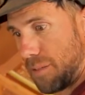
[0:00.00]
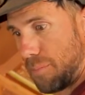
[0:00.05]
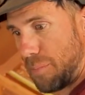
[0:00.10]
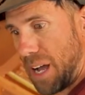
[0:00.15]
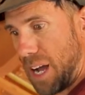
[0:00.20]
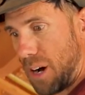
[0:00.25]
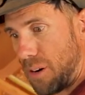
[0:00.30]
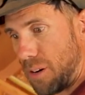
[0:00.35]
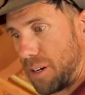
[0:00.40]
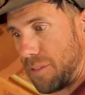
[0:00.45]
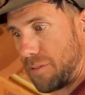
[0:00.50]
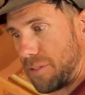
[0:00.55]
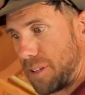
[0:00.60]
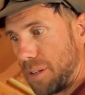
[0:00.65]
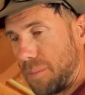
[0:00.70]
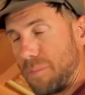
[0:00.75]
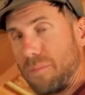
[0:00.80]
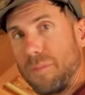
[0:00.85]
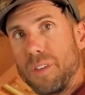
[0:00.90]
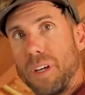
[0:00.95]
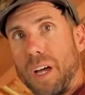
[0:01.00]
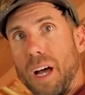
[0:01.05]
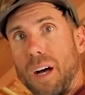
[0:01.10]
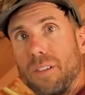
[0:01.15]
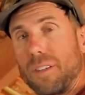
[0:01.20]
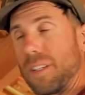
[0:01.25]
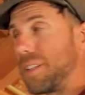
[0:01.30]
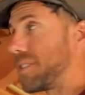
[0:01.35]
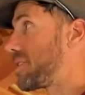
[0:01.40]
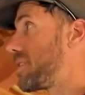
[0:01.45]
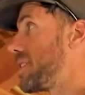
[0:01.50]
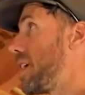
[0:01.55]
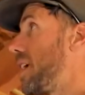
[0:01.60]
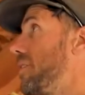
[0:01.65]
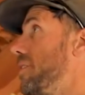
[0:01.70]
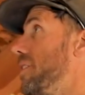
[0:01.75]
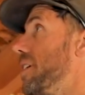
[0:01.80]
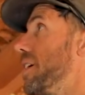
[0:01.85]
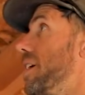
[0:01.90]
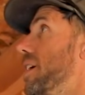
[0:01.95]
power from the outlets
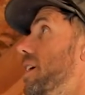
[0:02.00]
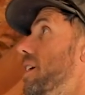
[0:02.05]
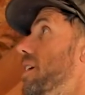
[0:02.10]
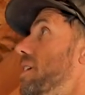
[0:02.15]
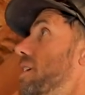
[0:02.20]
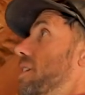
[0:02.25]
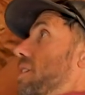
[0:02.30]
down there